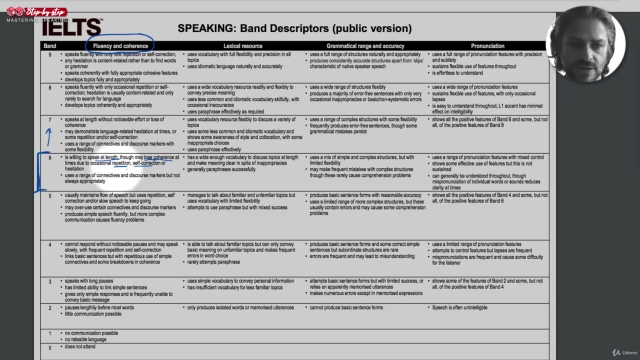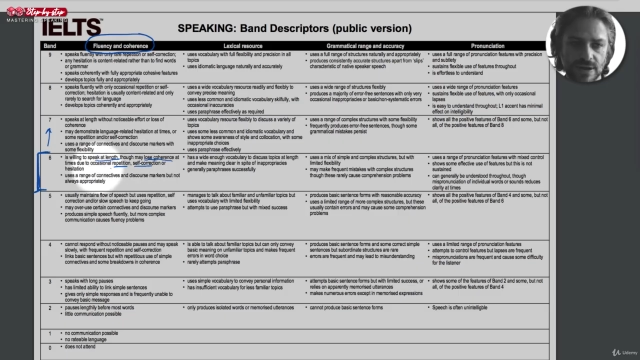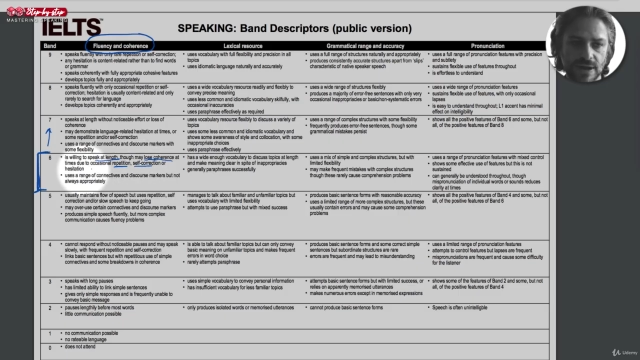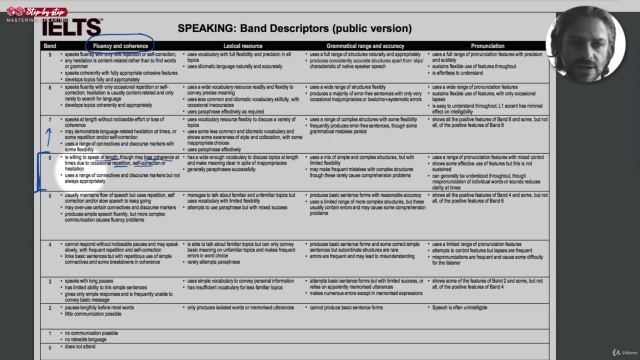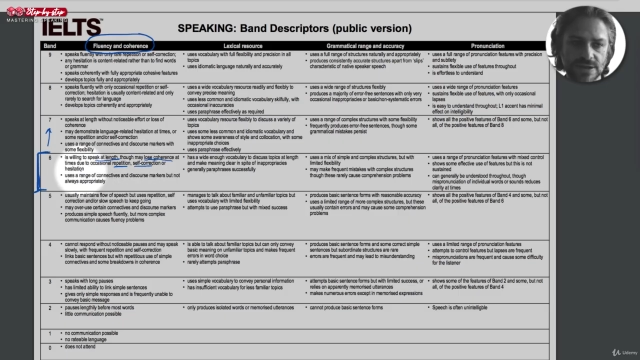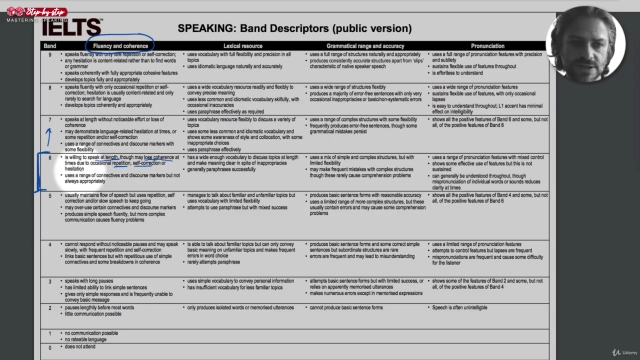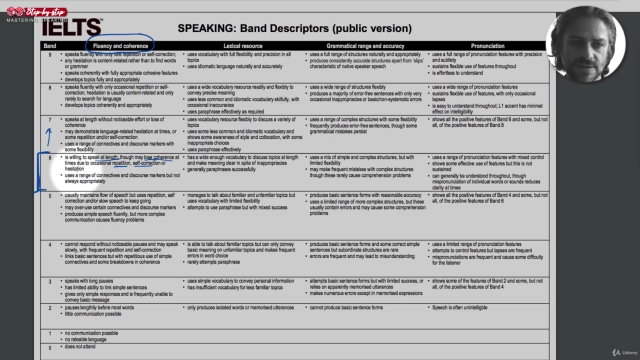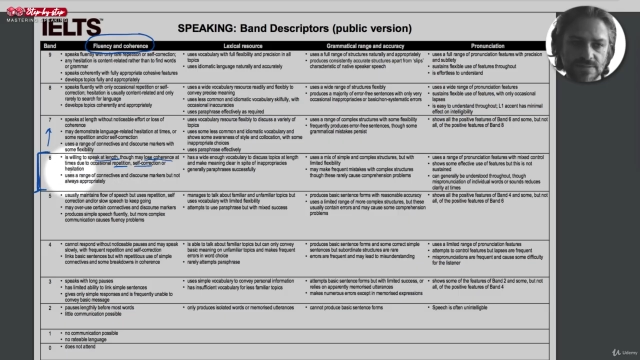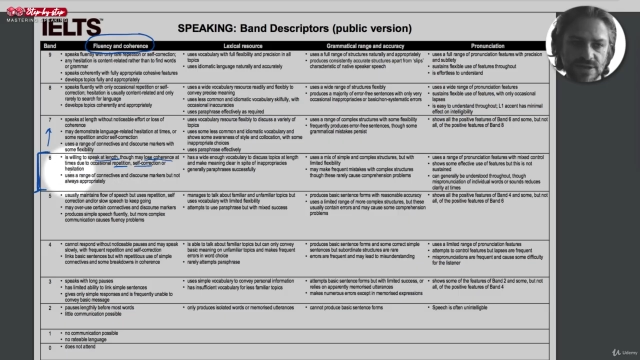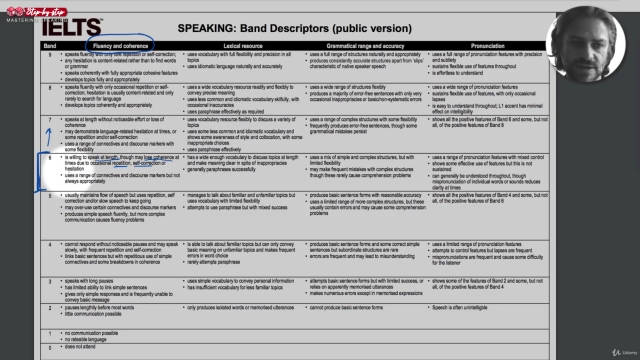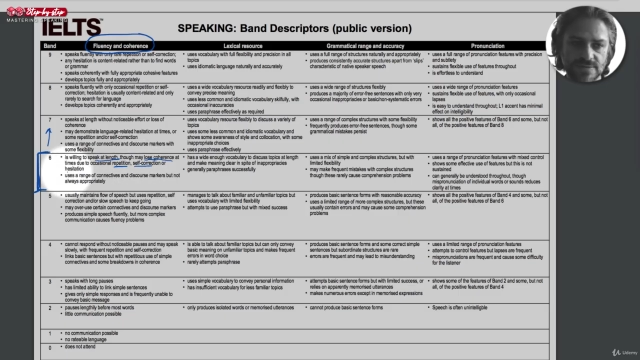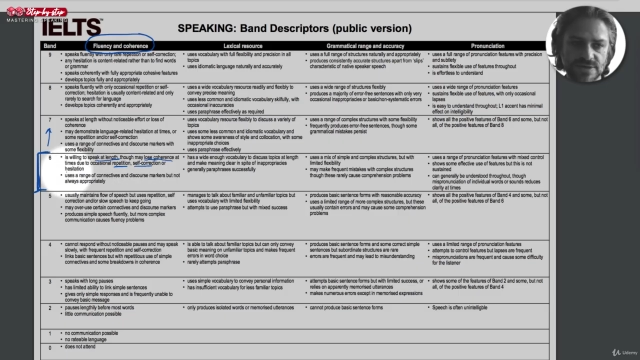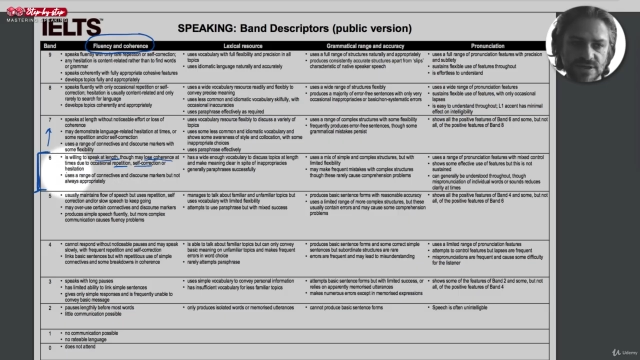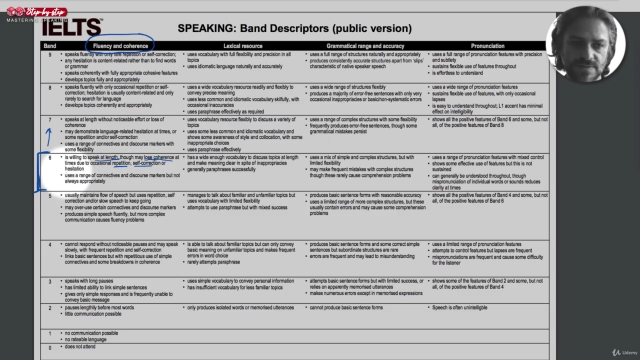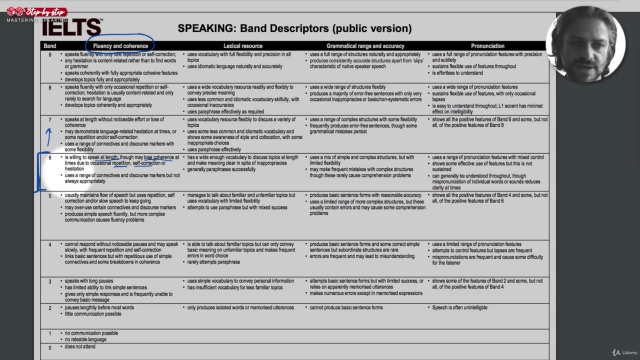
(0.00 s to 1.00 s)
and
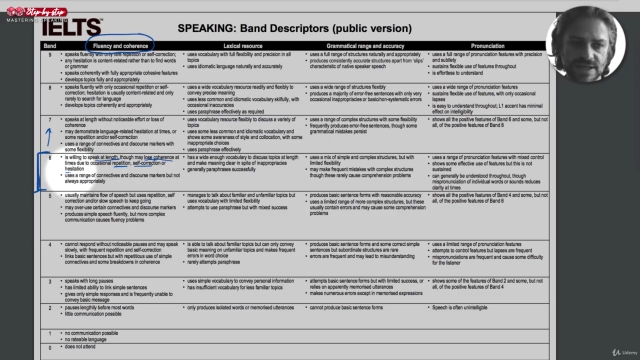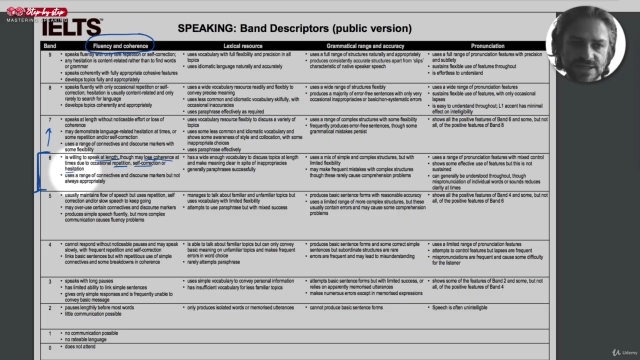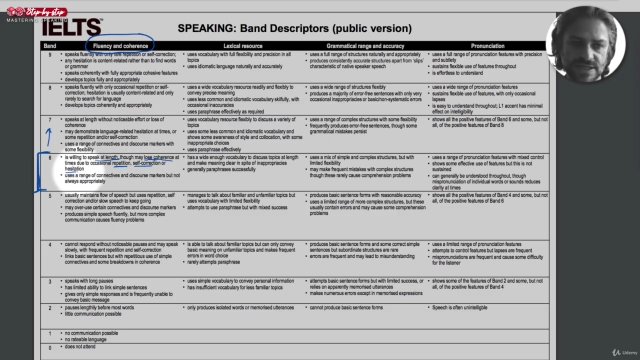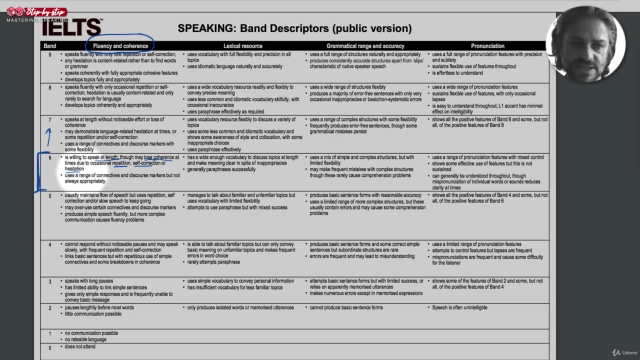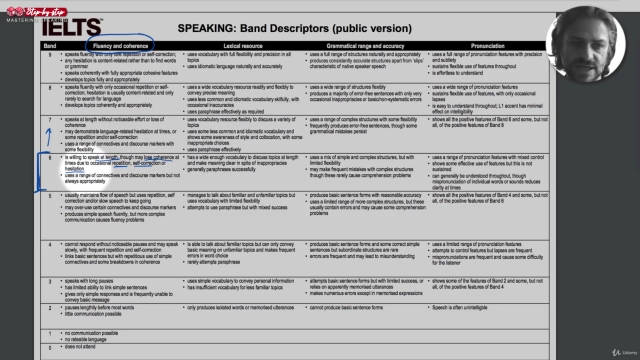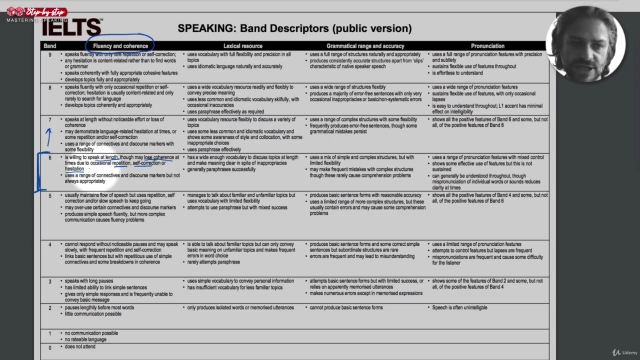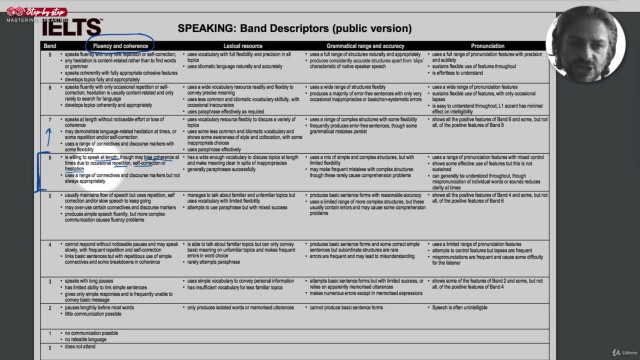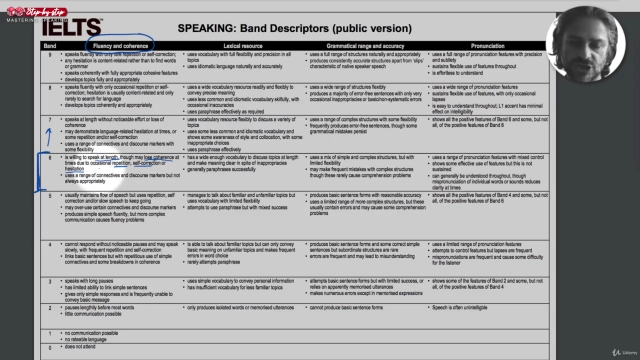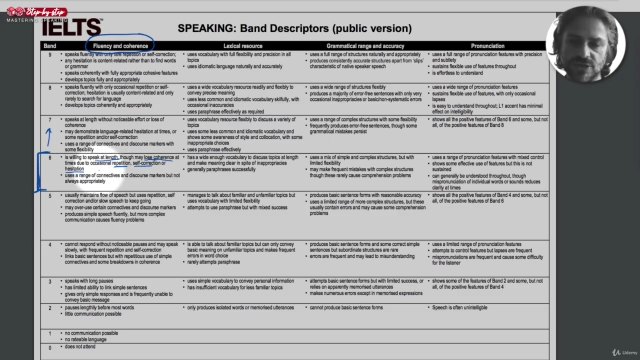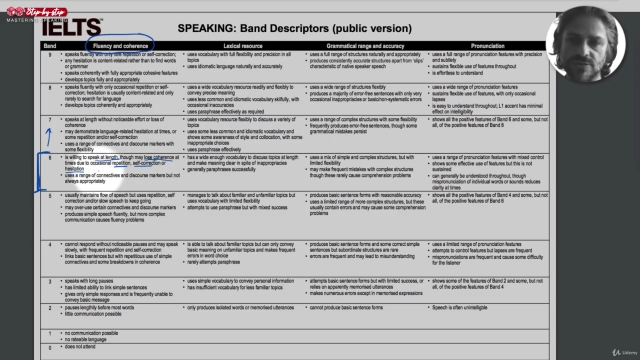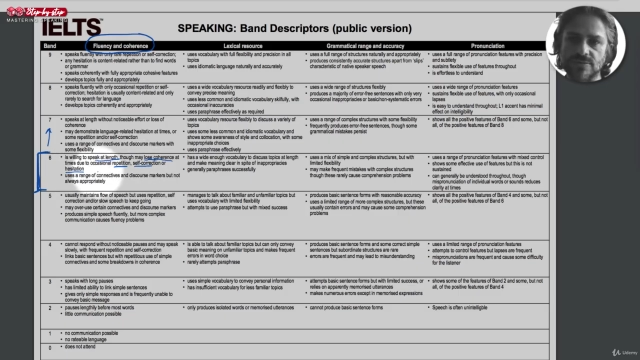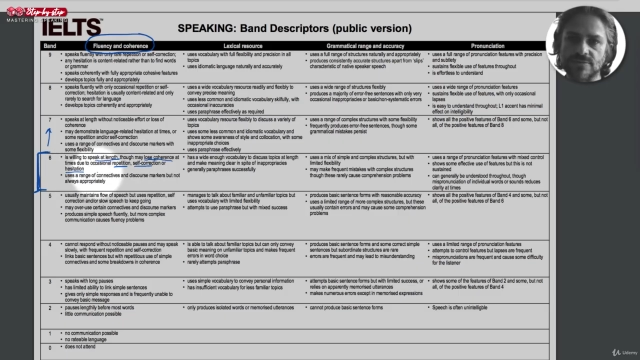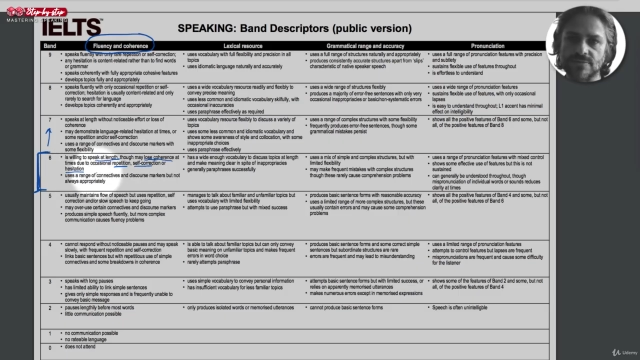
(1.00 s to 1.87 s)
sometimes some hesitation.